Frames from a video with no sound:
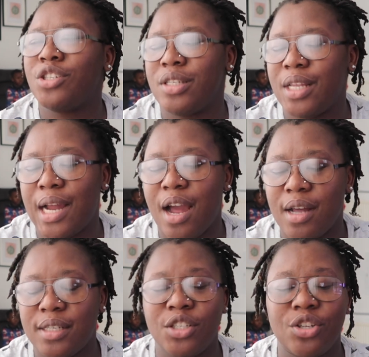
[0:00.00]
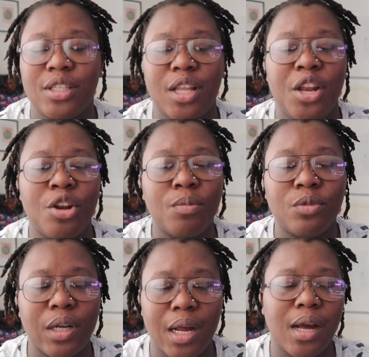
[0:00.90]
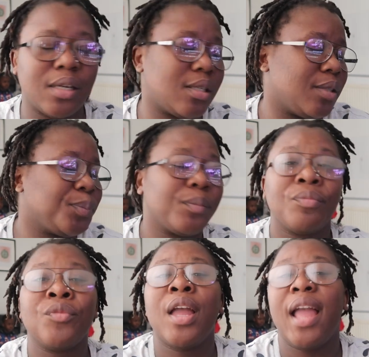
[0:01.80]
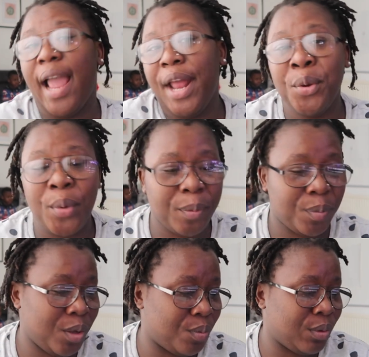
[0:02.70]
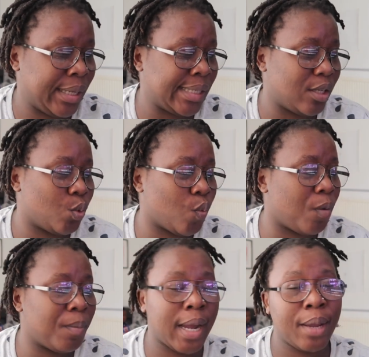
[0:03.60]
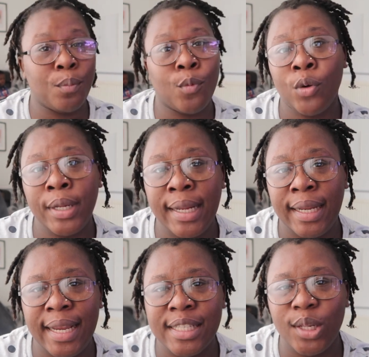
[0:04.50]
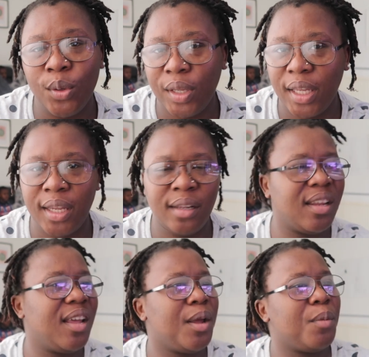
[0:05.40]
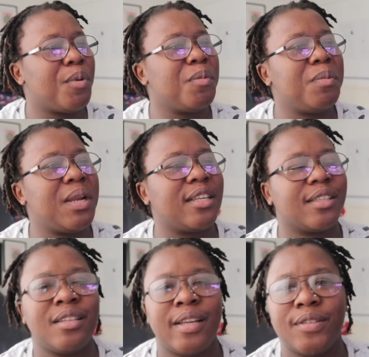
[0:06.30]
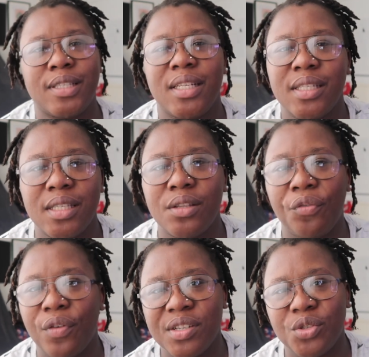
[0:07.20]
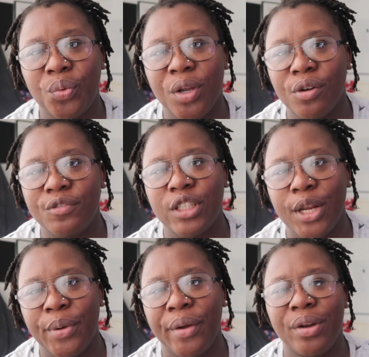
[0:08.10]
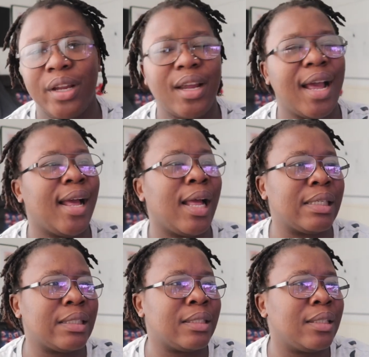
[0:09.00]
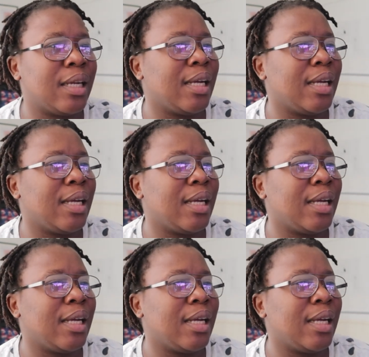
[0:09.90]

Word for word: just a card it's just a normal card anyway people this is what my morning is looking probably i was gonna even say this is the first week of january and